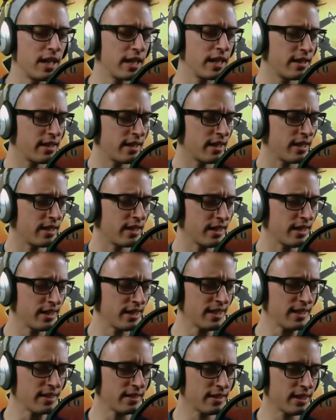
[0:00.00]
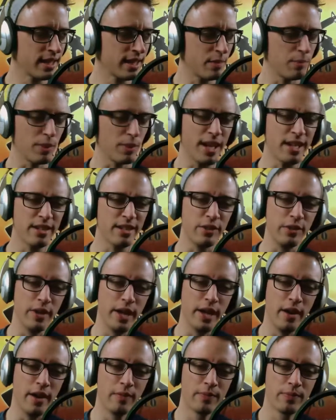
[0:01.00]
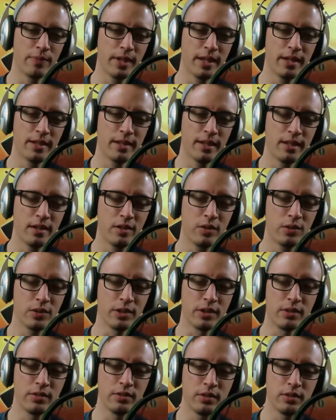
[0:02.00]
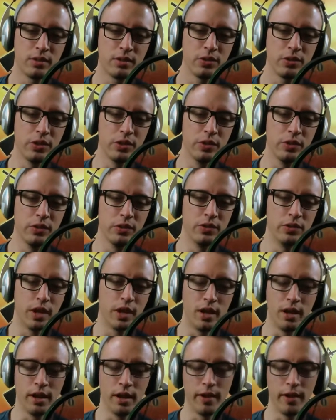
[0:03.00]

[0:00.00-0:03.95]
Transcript: think they got a black dude now. That old dude's gone.